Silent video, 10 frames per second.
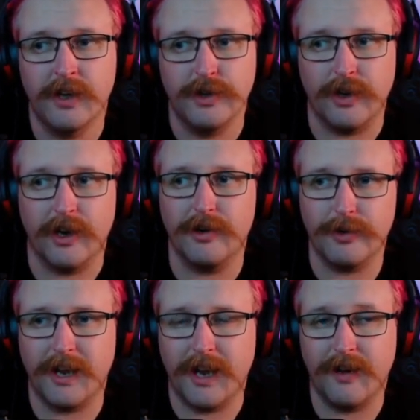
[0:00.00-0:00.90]
you're going to
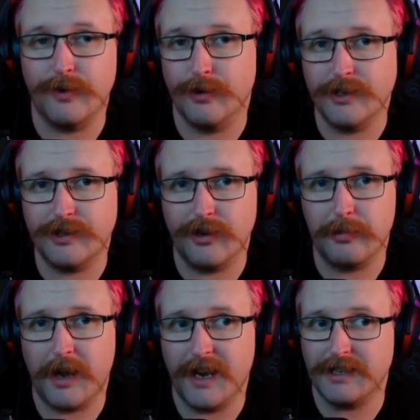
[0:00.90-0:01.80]
want to have your intern
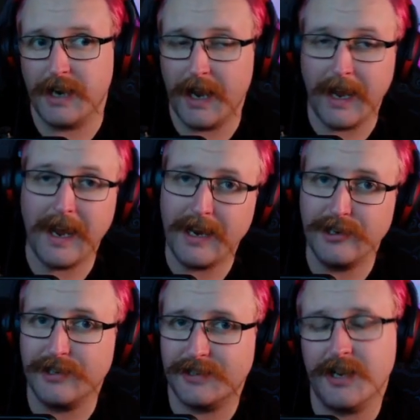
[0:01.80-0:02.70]
badge and
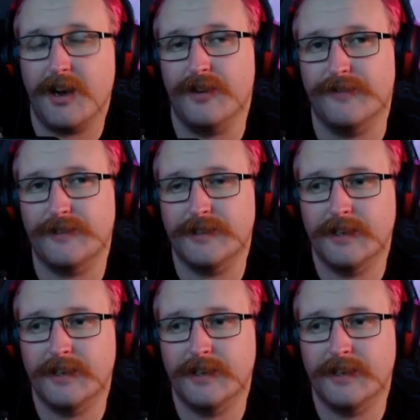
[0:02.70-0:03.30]
your tuft